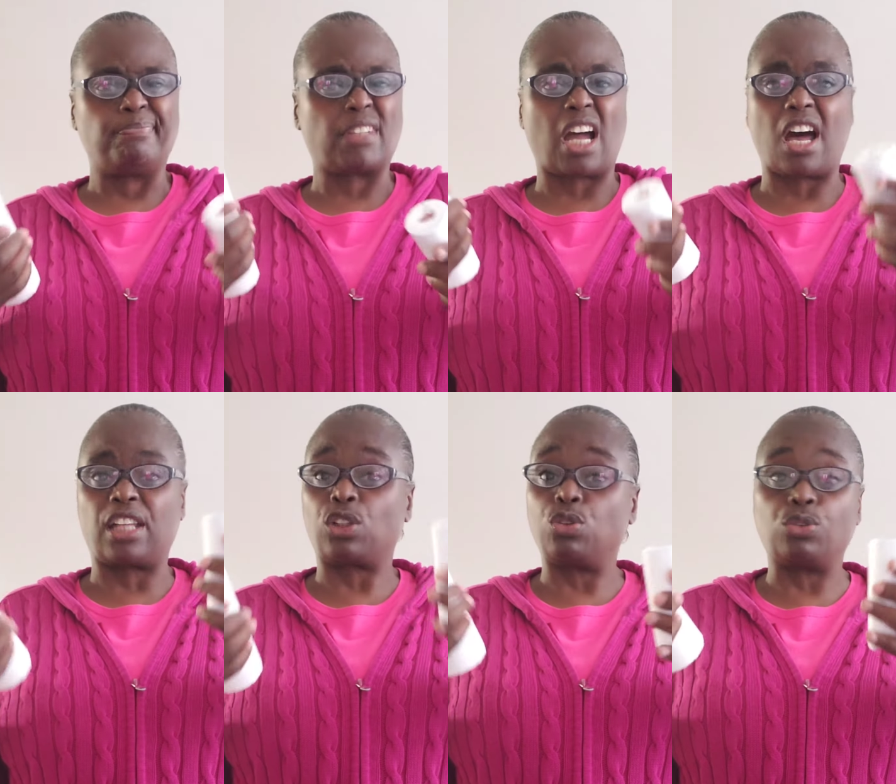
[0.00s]

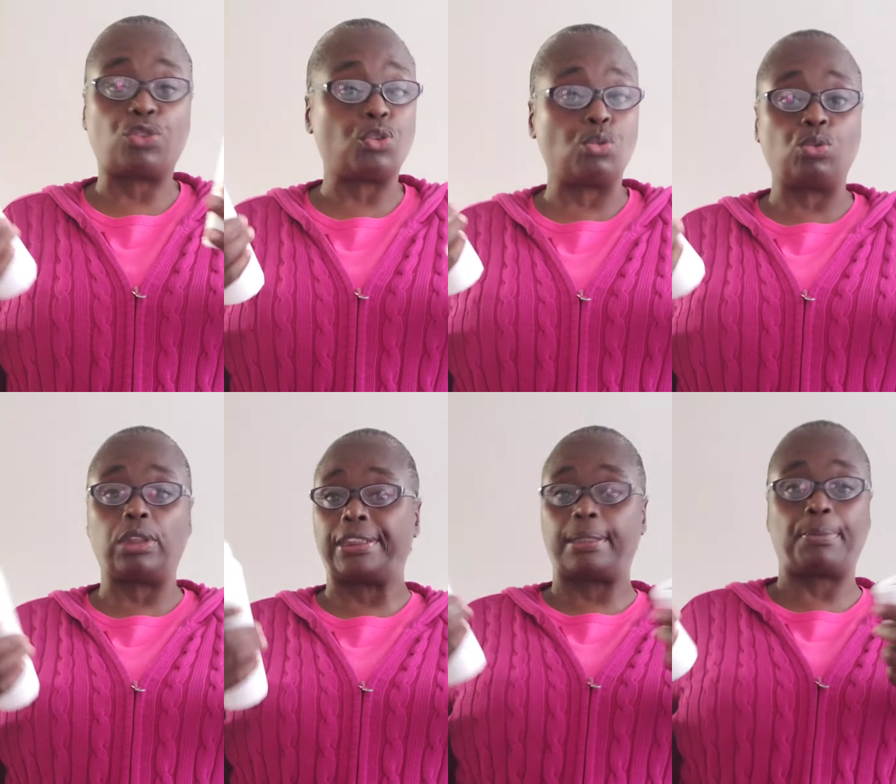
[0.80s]
conical
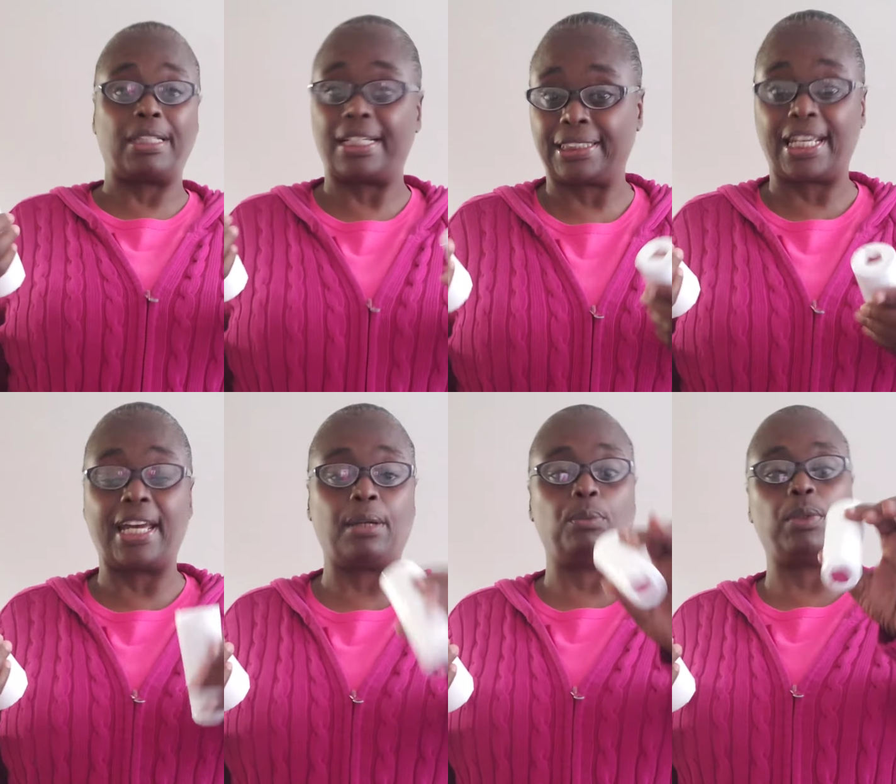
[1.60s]
tool or something like
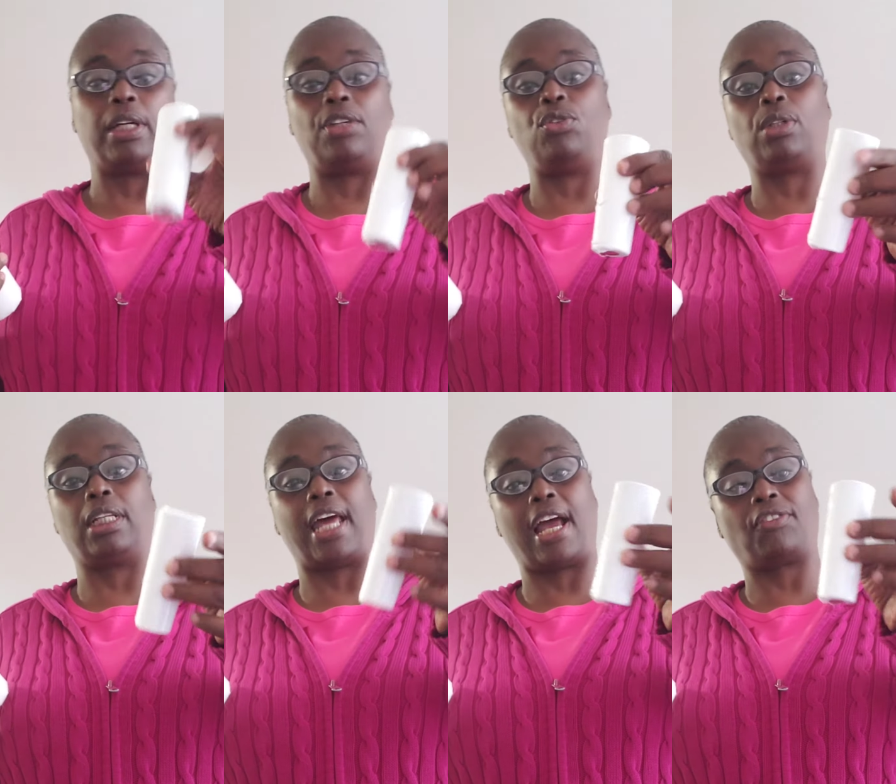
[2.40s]
that, where you
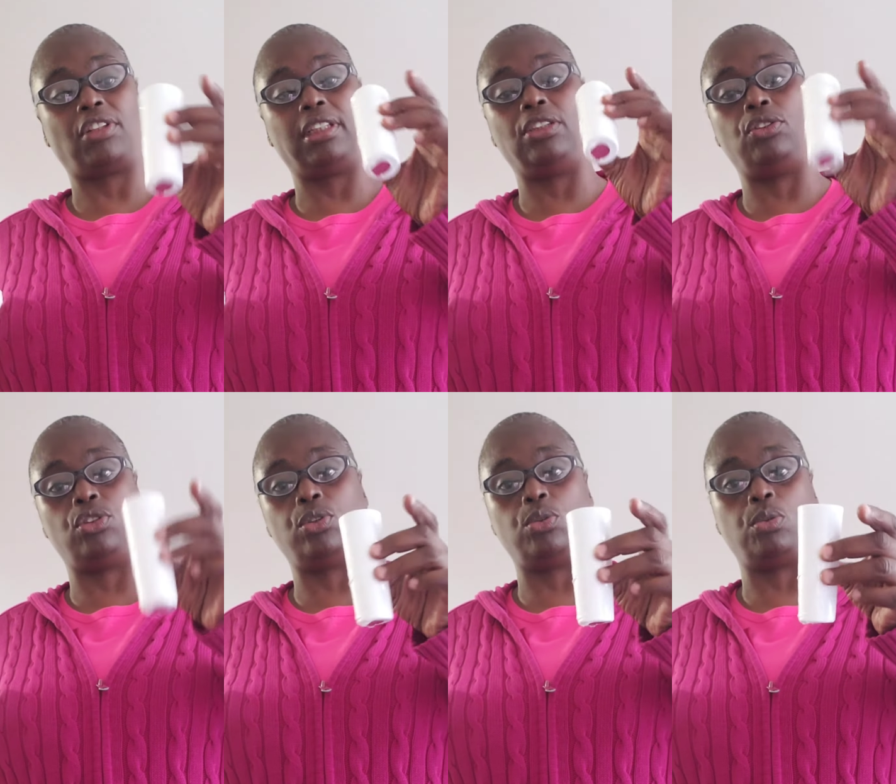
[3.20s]
can actually
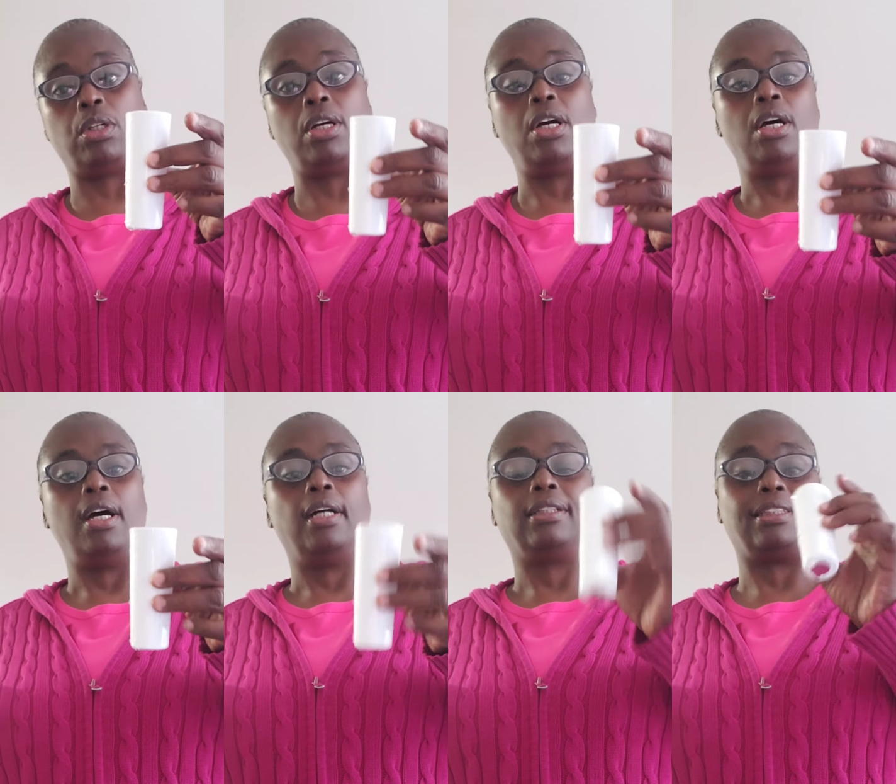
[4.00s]
do
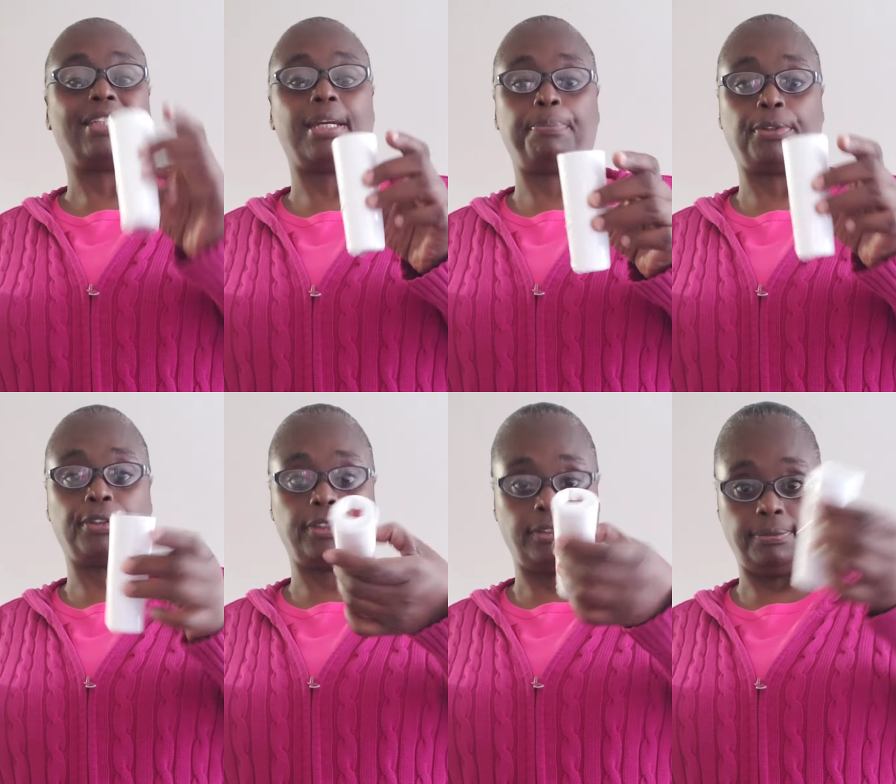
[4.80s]
the tapered